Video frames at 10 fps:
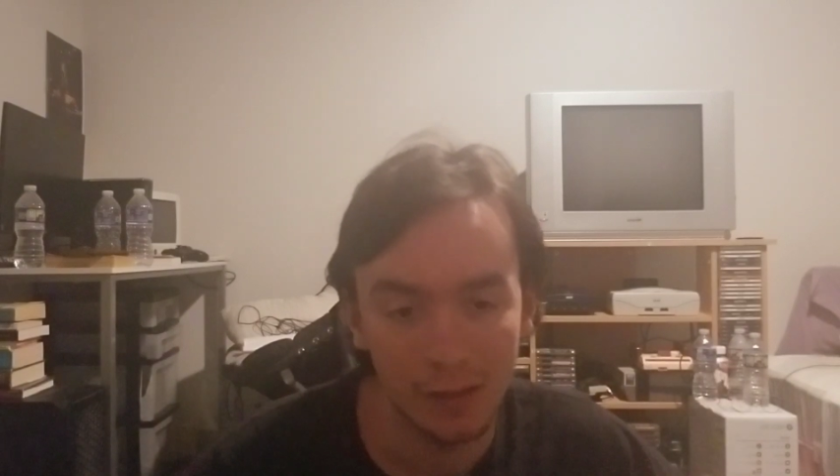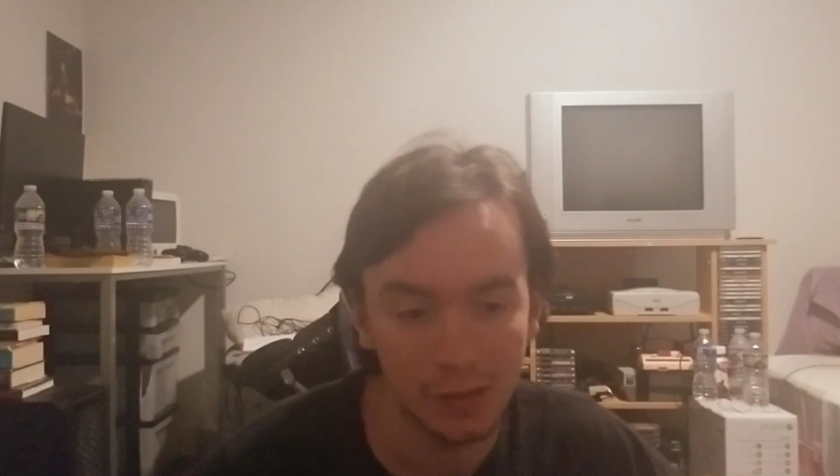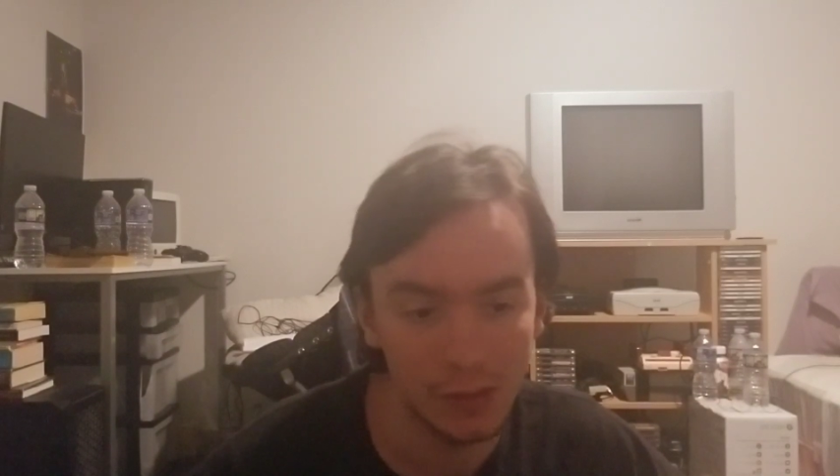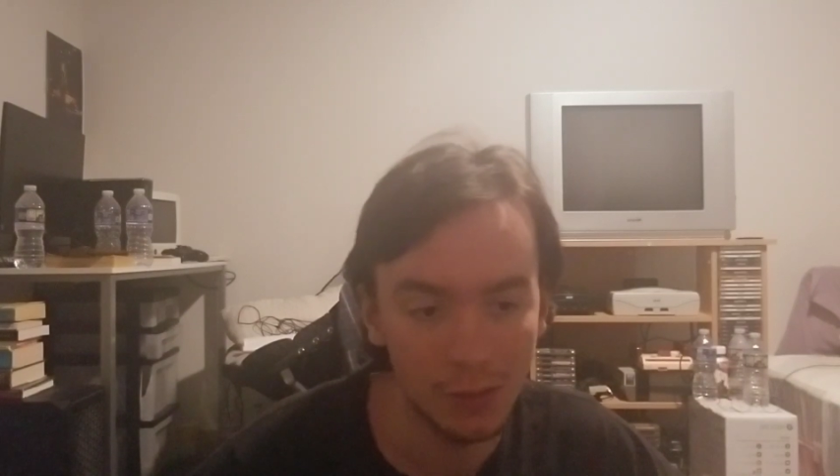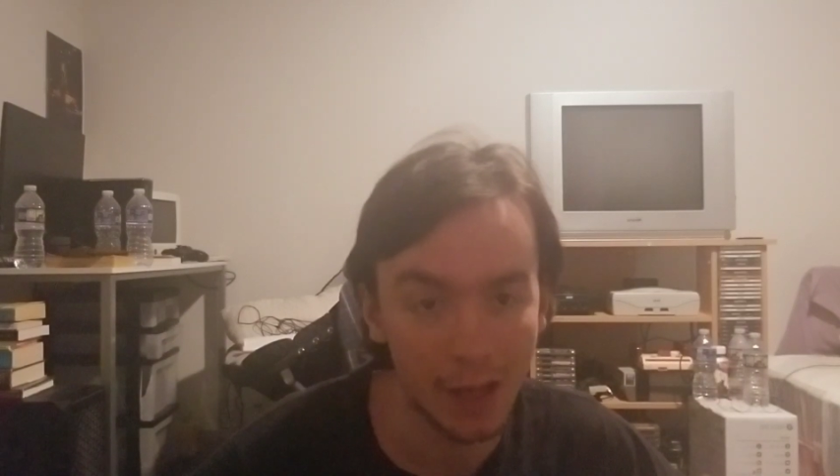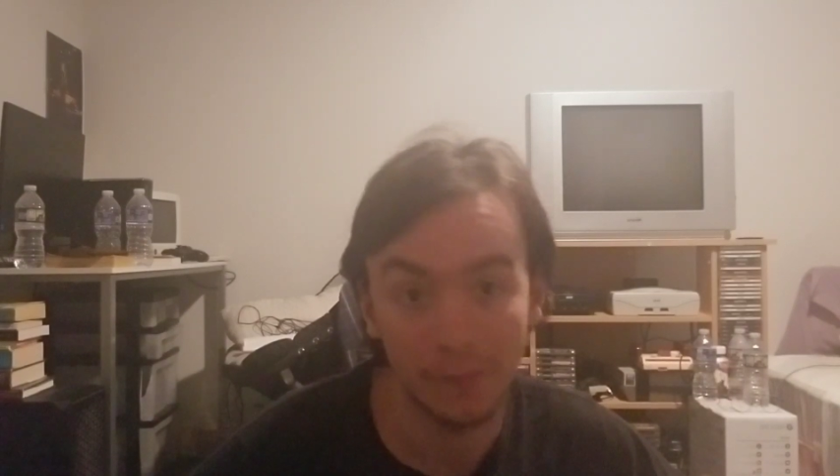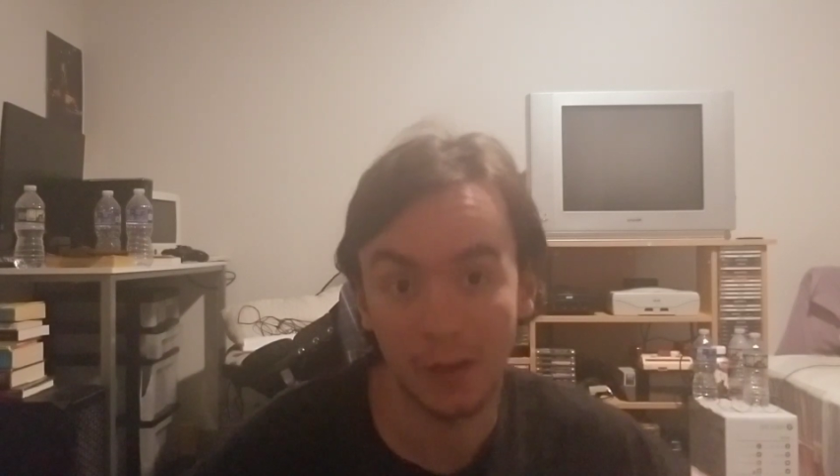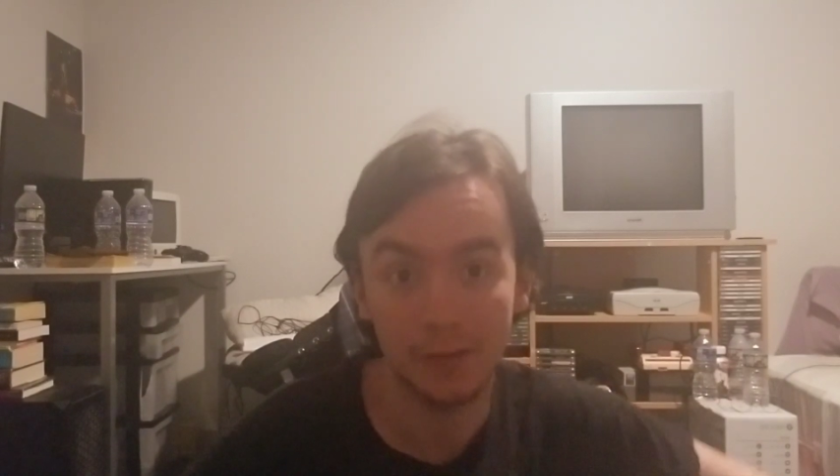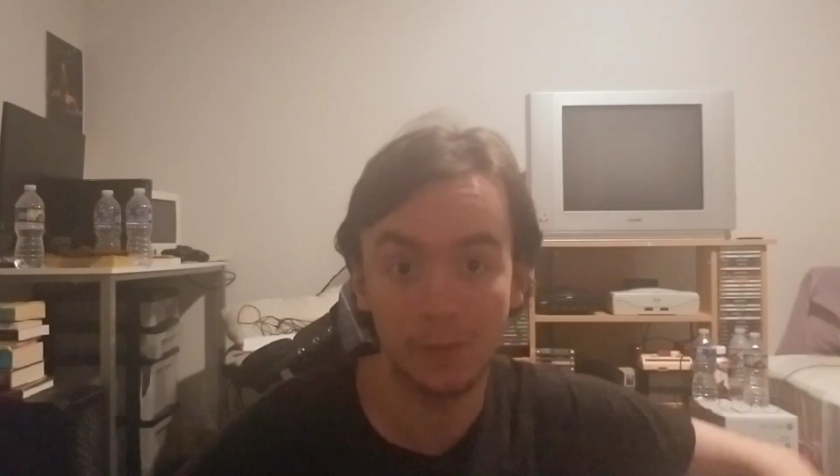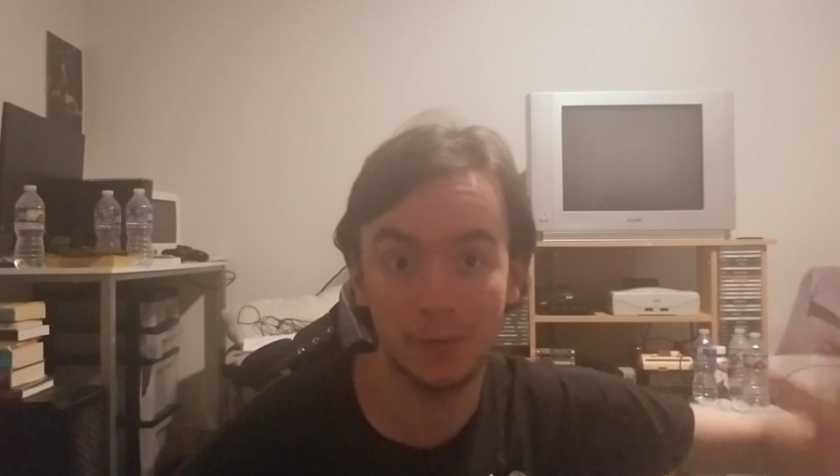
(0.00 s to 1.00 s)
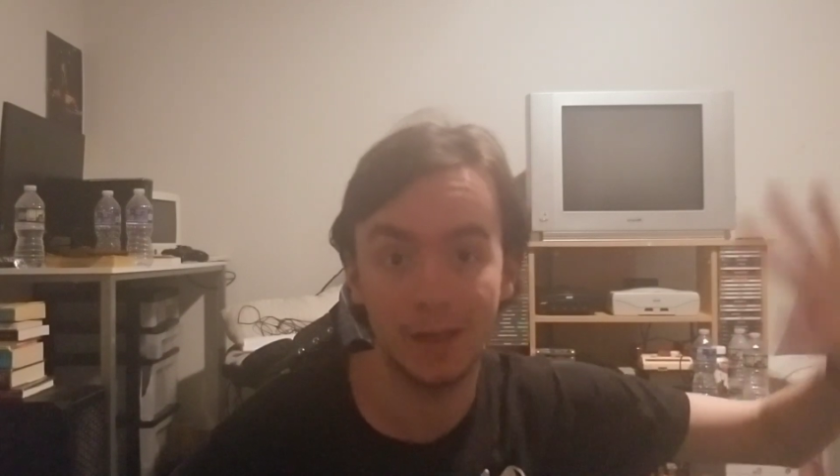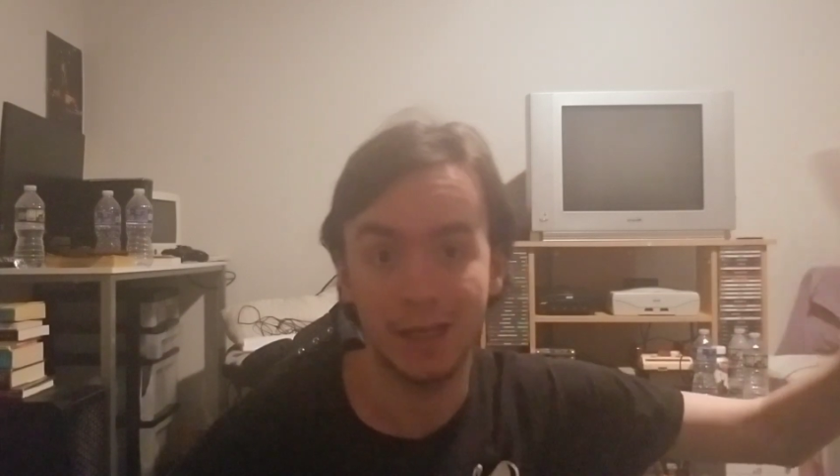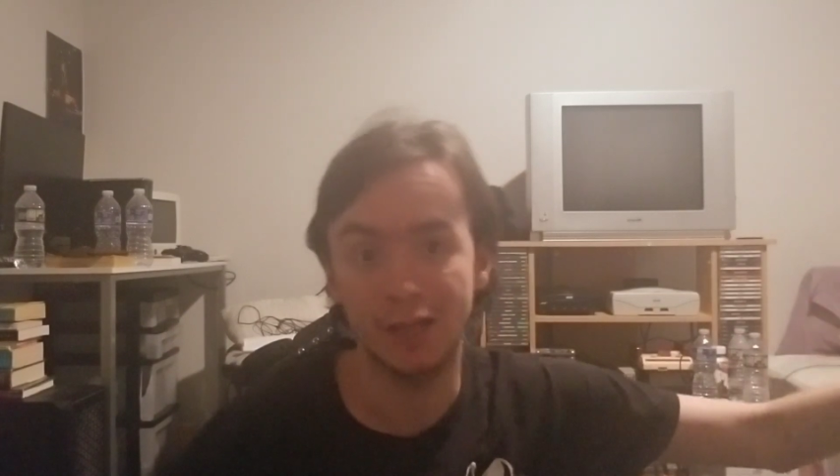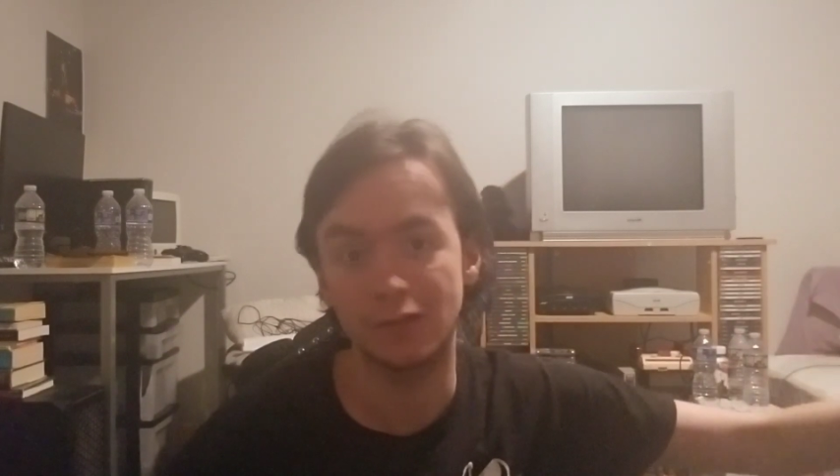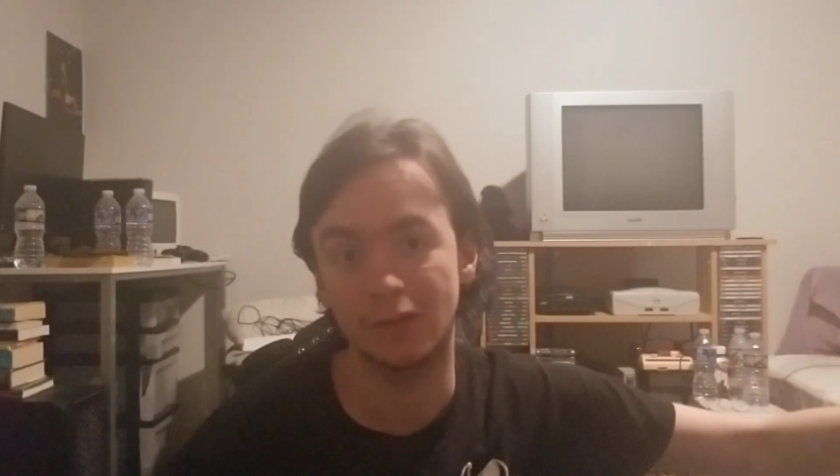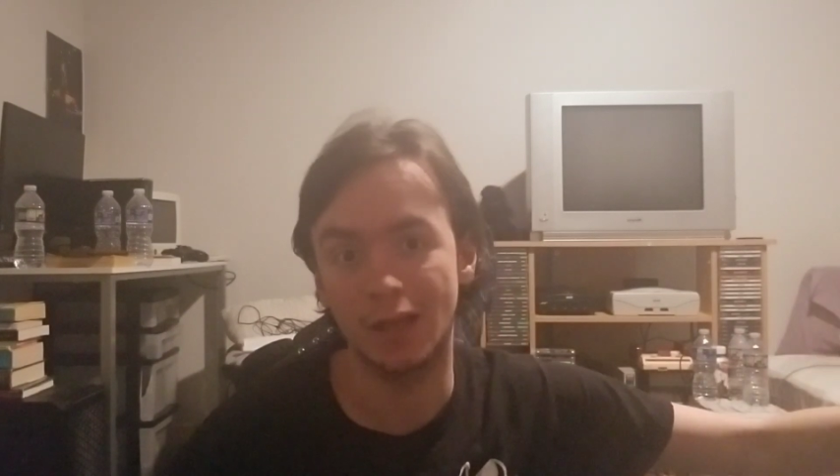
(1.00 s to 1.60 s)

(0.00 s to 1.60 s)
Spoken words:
you have other financial